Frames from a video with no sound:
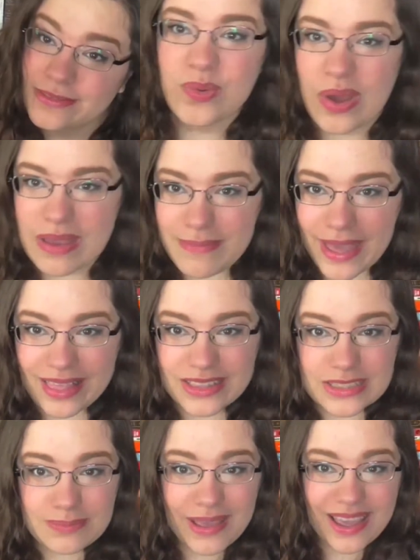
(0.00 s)
White
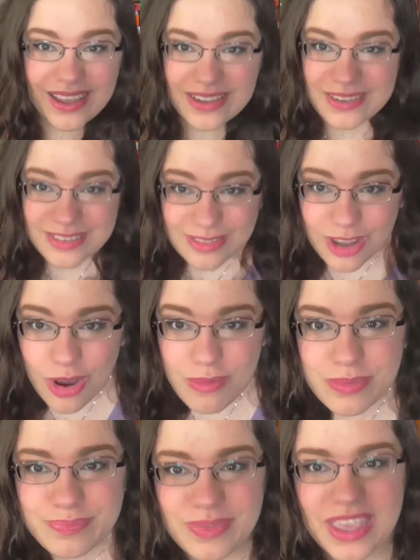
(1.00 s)
balance back? Nope.